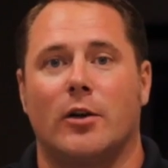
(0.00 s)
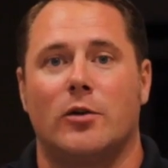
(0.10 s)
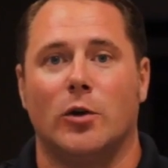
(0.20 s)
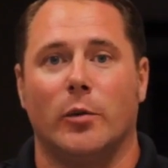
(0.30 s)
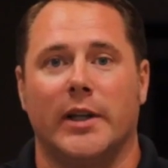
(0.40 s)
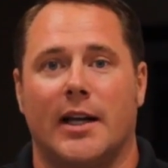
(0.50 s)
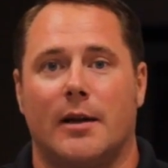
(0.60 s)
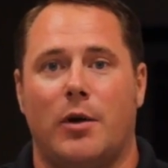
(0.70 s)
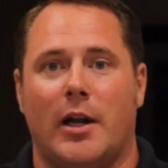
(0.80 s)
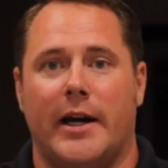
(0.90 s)
they look cool when they
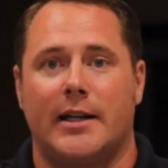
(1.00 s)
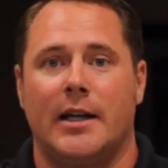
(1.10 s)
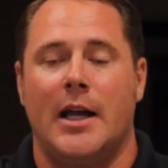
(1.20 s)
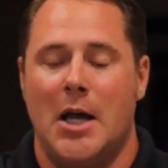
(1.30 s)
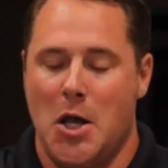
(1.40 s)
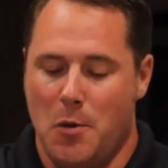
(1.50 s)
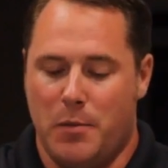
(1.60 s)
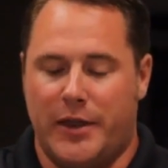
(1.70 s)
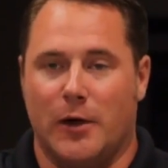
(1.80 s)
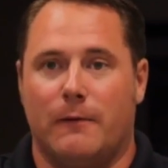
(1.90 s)
are applied,
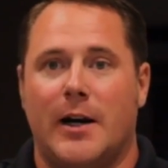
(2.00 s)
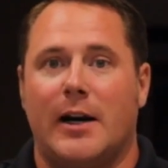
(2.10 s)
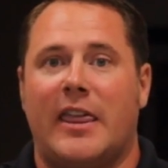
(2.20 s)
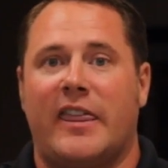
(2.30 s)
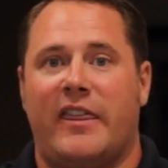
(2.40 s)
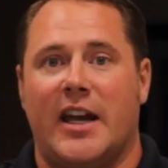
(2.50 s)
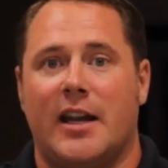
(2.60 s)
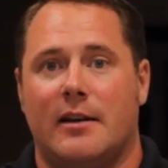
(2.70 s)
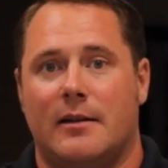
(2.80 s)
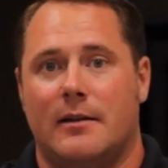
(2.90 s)
but they're very
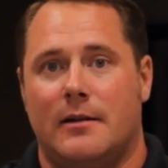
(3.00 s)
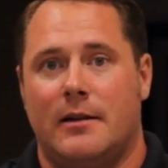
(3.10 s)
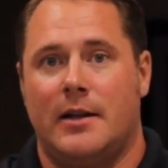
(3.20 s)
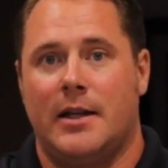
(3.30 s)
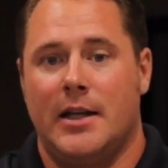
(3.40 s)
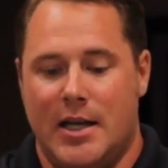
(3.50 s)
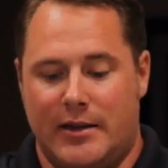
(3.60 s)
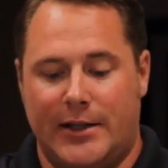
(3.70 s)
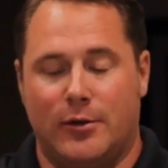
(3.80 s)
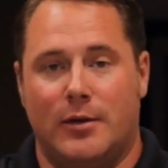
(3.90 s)
thick
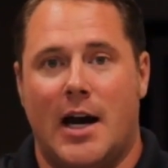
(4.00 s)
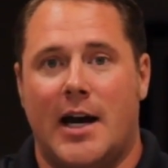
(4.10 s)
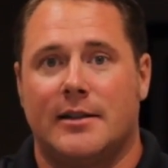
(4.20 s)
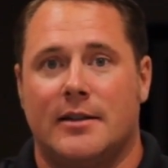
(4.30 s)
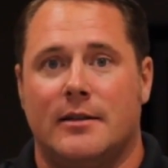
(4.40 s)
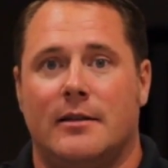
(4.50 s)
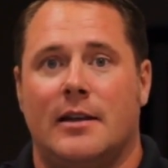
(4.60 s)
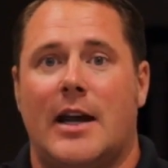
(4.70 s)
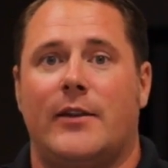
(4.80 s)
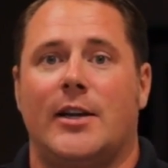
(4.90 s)
and they do not
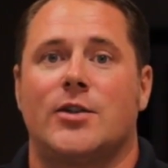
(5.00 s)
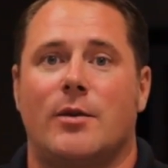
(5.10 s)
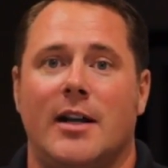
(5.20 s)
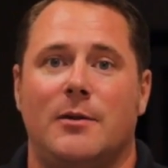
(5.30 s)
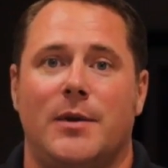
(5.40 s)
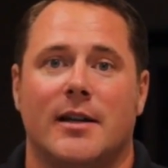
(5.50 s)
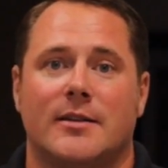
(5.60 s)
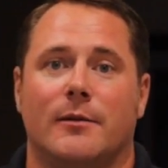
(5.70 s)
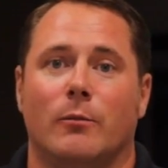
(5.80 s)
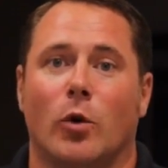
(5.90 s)
have any strength
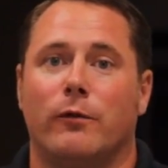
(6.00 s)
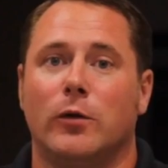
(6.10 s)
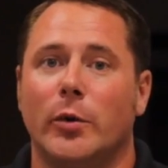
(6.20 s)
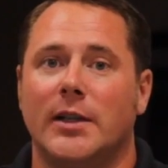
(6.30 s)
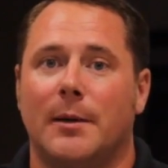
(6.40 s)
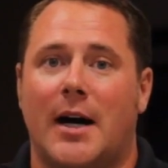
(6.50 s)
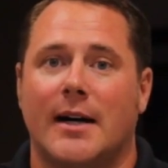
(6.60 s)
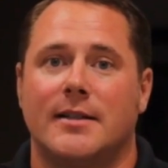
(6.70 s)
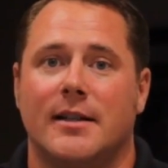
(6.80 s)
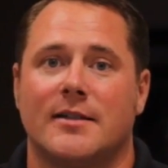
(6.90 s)
because the more fluid the
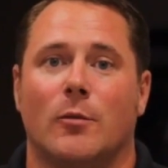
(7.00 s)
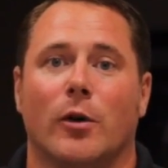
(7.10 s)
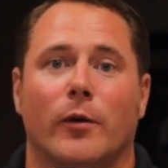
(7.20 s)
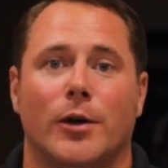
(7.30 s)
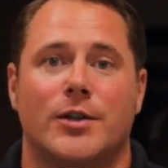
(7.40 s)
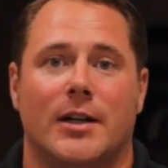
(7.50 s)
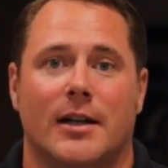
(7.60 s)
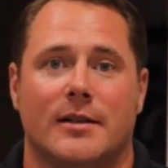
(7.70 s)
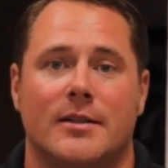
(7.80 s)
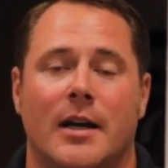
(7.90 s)
epoxy is, the more
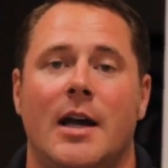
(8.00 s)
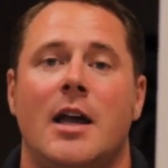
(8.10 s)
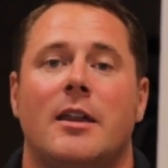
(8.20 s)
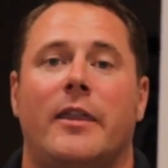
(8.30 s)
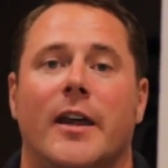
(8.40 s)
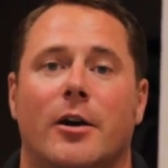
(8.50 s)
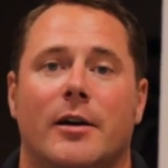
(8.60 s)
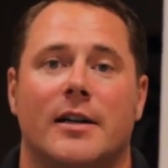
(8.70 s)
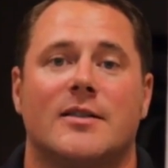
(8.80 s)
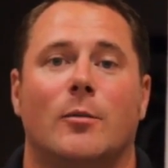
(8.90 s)
virgin it is. The
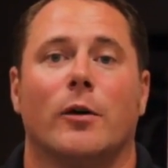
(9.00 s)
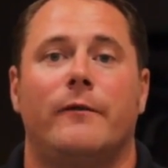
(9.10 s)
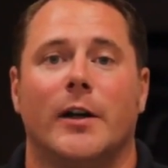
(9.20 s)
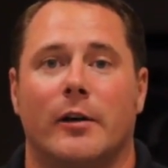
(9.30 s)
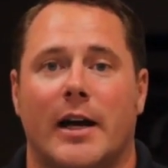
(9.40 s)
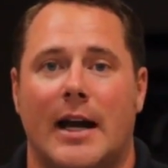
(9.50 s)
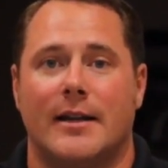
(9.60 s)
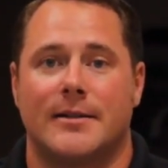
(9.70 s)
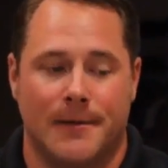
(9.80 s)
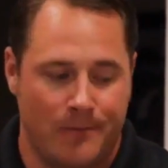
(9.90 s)
thicker it is, the more filler it
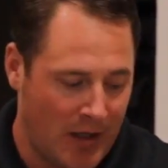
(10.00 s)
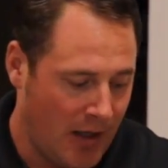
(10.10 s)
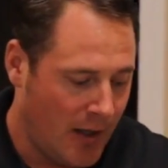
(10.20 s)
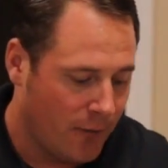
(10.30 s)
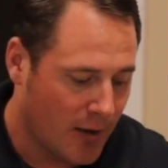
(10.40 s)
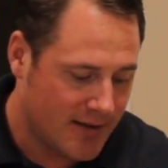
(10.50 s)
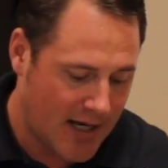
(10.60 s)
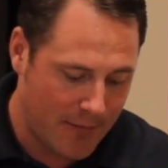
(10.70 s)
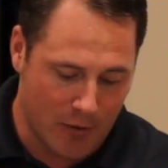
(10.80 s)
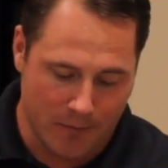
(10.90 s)
has. For
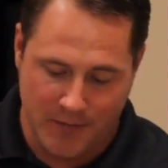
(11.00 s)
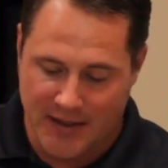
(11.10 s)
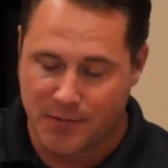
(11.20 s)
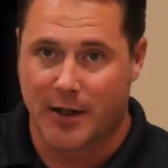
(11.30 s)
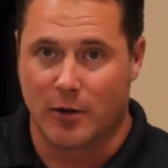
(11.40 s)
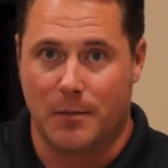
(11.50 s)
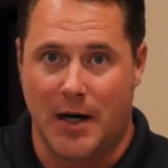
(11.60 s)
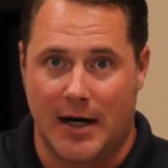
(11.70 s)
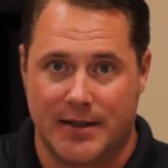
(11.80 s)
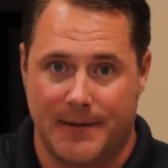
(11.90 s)
example, this particular
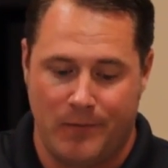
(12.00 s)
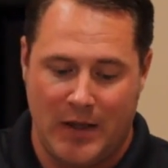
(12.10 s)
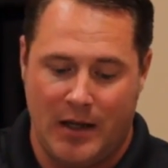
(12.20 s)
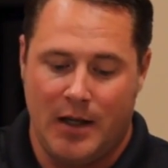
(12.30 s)
epoxy,